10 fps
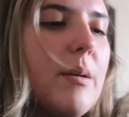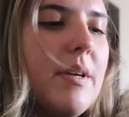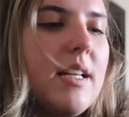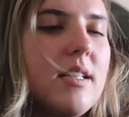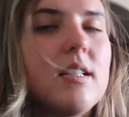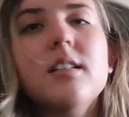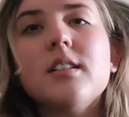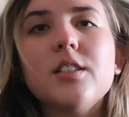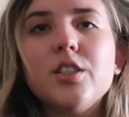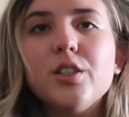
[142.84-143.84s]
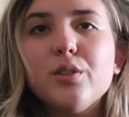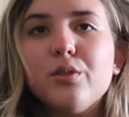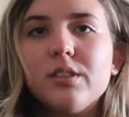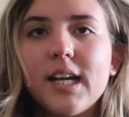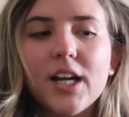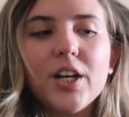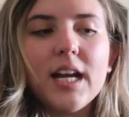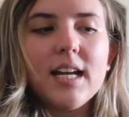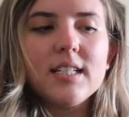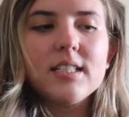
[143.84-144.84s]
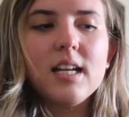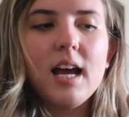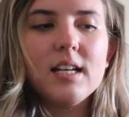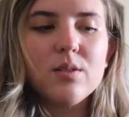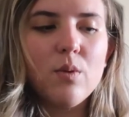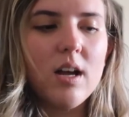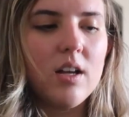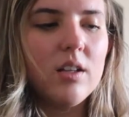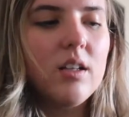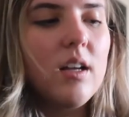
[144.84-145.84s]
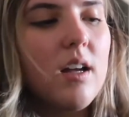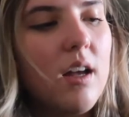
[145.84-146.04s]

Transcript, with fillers: ribbon to decorate as well.